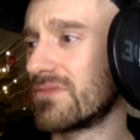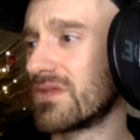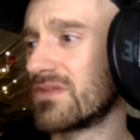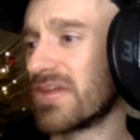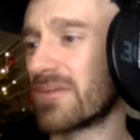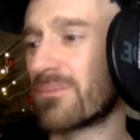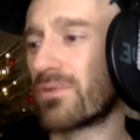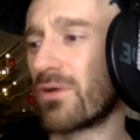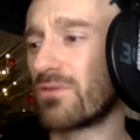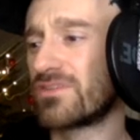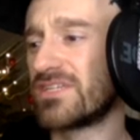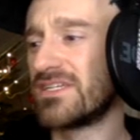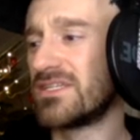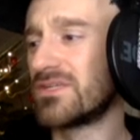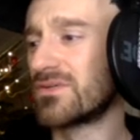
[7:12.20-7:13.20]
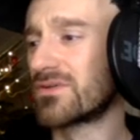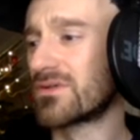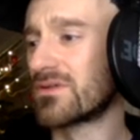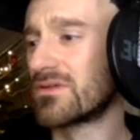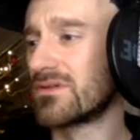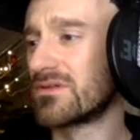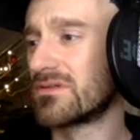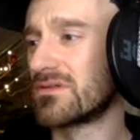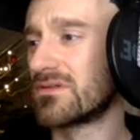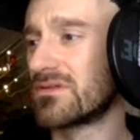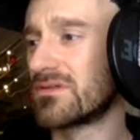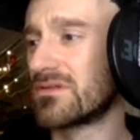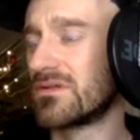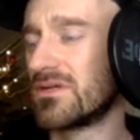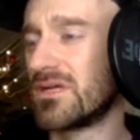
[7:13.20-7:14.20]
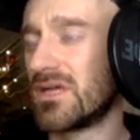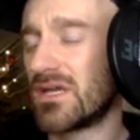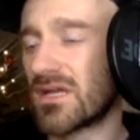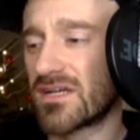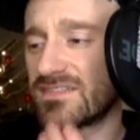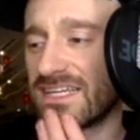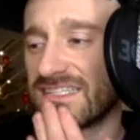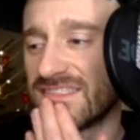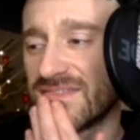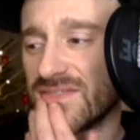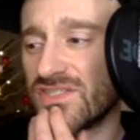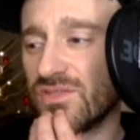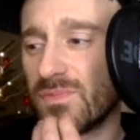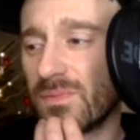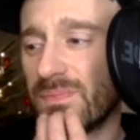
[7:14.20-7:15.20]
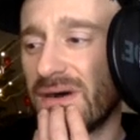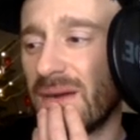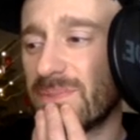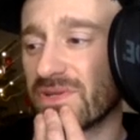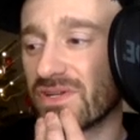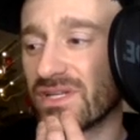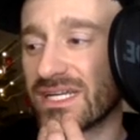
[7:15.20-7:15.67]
like protein noodle, because that's super popular.